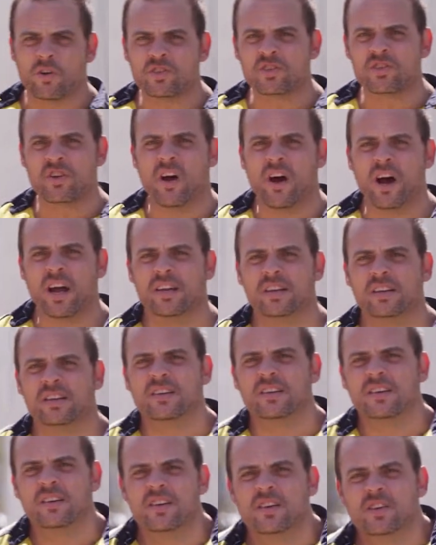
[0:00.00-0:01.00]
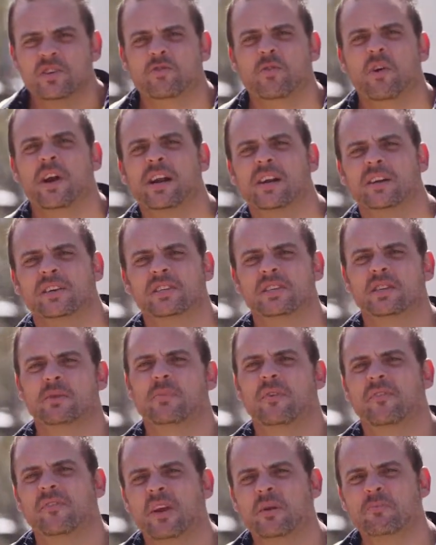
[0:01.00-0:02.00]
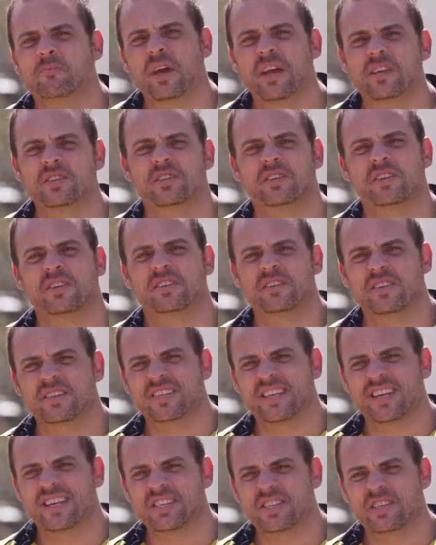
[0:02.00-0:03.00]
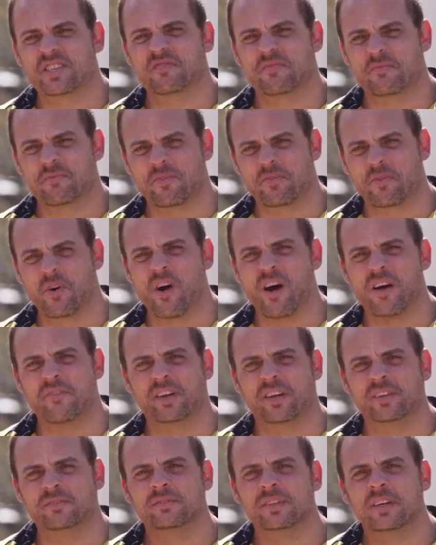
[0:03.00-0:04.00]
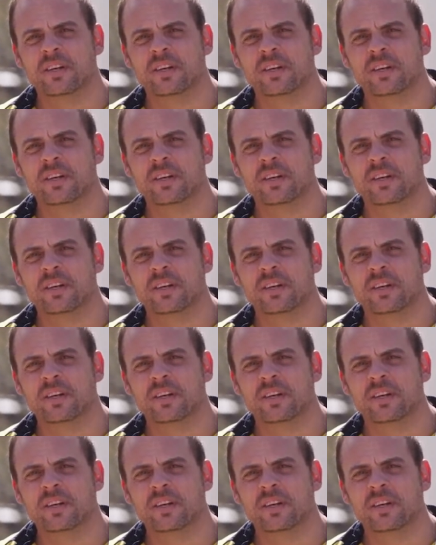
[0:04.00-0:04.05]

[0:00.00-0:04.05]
site, treat it to prevent pests and diseases from thriving,